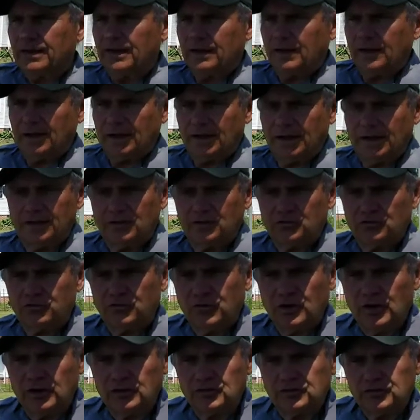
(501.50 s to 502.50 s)
Uh, each
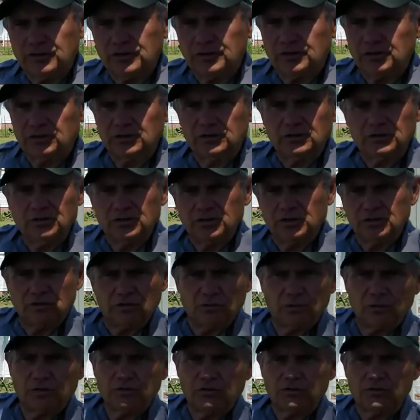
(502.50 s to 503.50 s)
fog signal used either
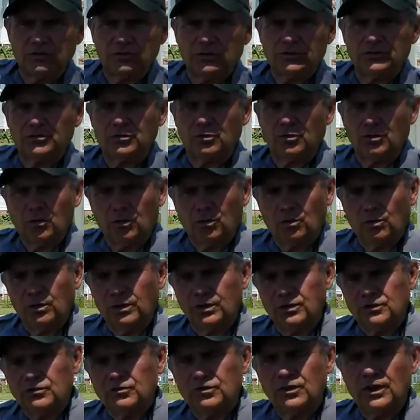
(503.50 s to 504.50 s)
whistles or
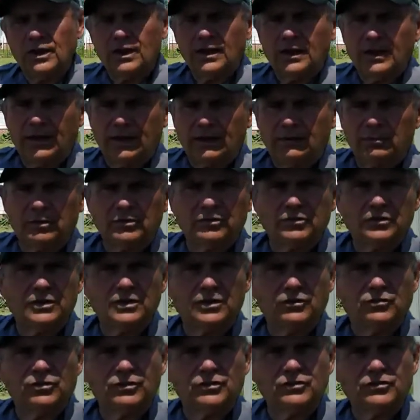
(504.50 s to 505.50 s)
horns and was a
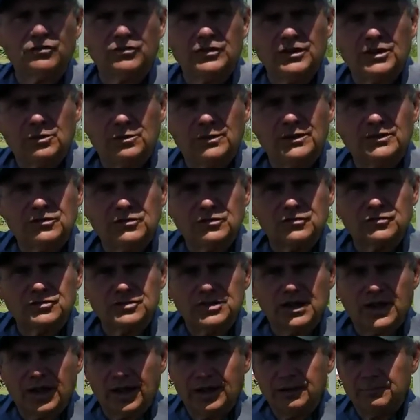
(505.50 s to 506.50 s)
different sequence of
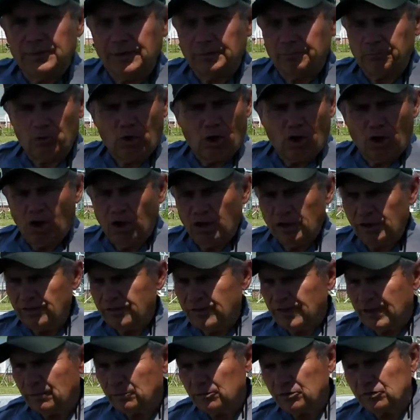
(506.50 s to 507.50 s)
timing. All of
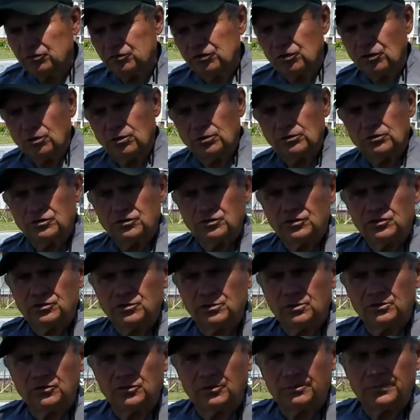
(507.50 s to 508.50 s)
that was told to you
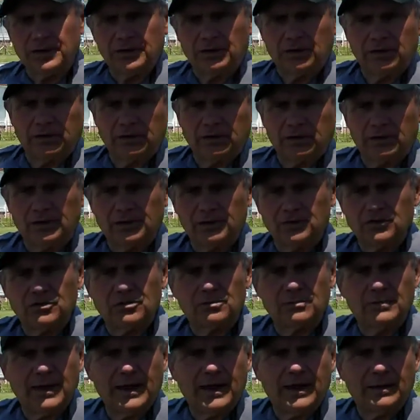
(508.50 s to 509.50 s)
as a mariner in your
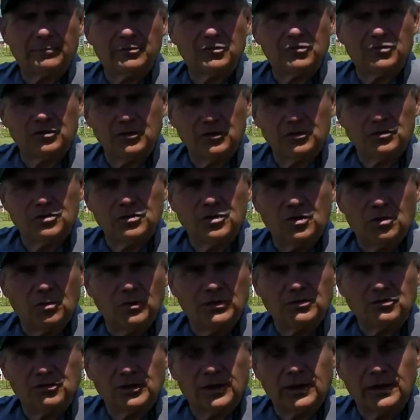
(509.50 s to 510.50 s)
maps so you'd know
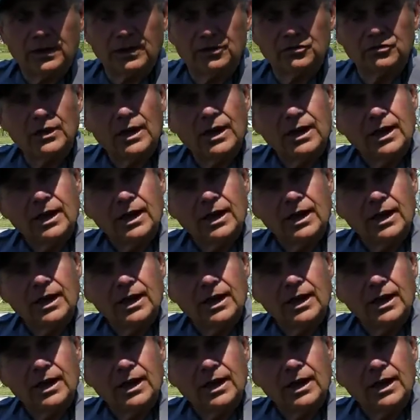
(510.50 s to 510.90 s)
which lighthouse.